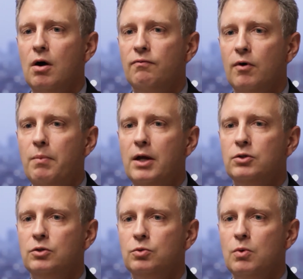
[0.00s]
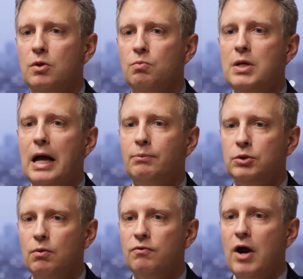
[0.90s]
for patients with relapsed
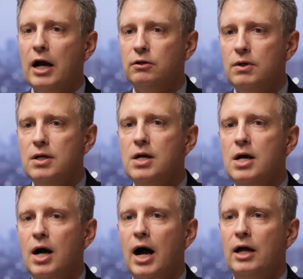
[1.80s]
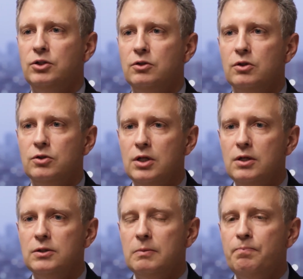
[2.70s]
or refractory Hodgkin's
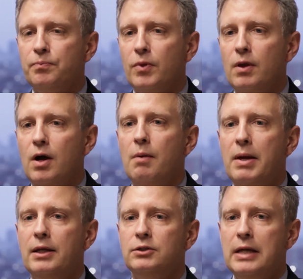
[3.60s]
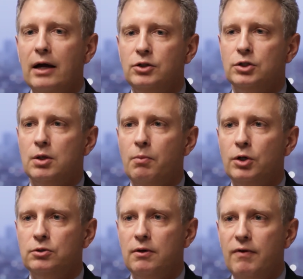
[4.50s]
disease and is now just
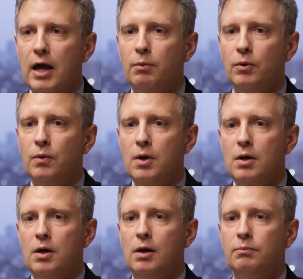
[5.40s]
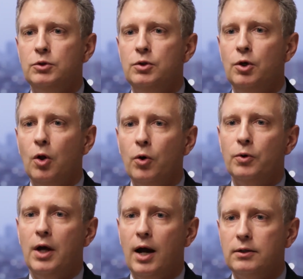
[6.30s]
commercially available to your local
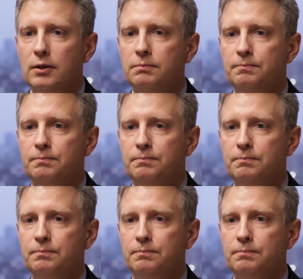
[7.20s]
doctor.